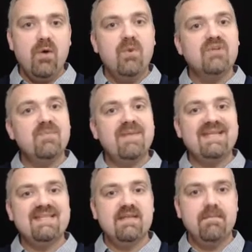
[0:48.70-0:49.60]
which
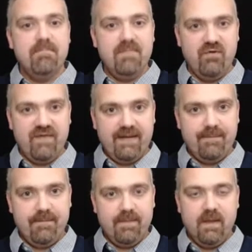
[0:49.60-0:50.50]
means moving.
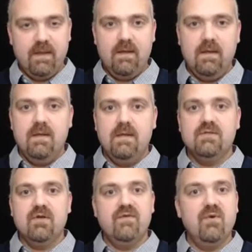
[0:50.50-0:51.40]

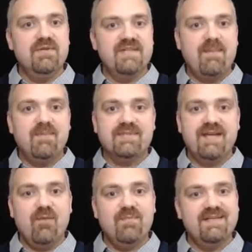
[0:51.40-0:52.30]
So a few examples to
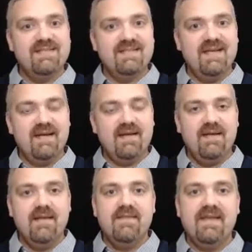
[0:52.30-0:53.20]
help this stick.
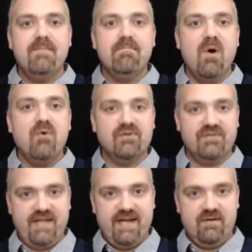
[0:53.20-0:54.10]
Think
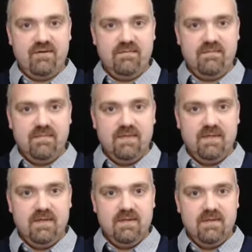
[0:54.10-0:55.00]
motorcycle.
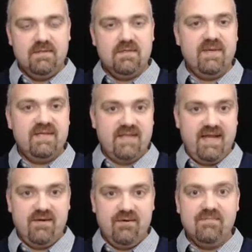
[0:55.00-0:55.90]
So a
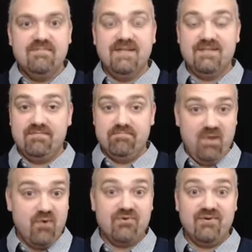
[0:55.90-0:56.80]
cycle that's
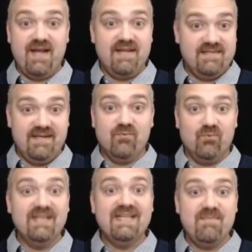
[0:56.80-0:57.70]
motorized and
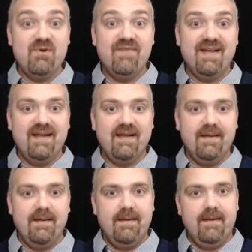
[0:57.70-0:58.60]
really moving.
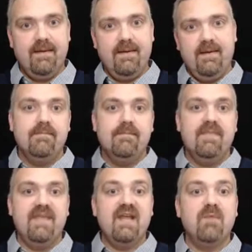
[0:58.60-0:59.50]

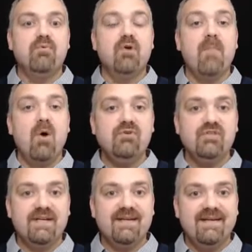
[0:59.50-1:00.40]
Think
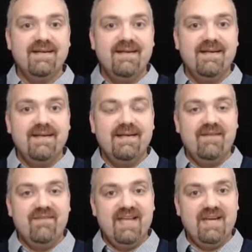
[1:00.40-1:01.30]
promotion.
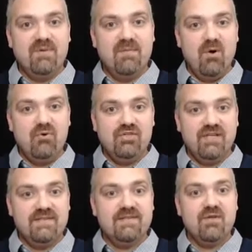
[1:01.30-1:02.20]
If you get a
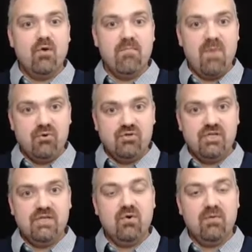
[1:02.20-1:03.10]
promotion, so
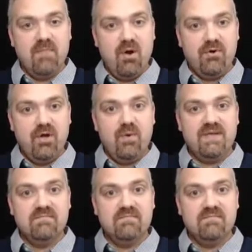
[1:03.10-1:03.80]
motion or moto is